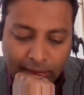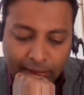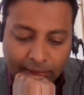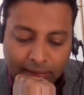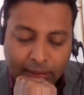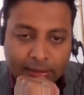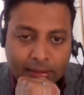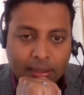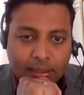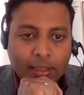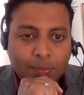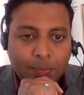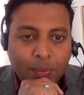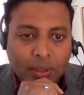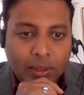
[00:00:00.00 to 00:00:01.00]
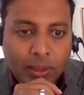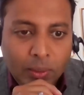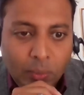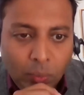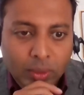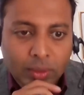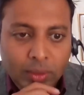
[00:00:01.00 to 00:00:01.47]
And let's
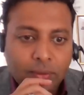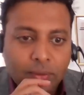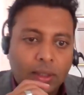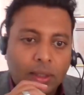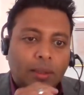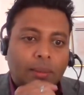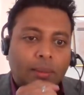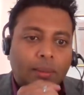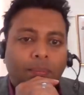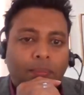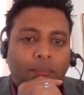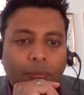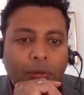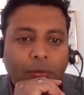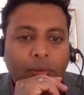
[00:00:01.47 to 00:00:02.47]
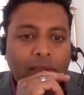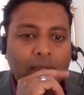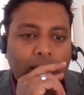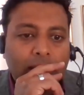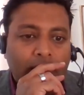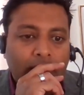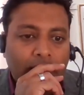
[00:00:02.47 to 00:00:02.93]
begin with
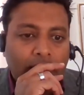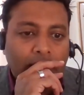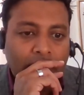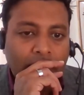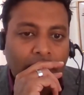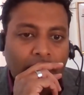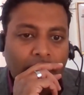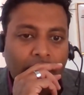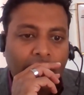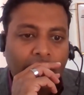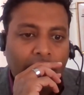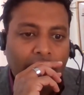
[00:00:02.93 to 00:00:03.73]
Professor Nazri.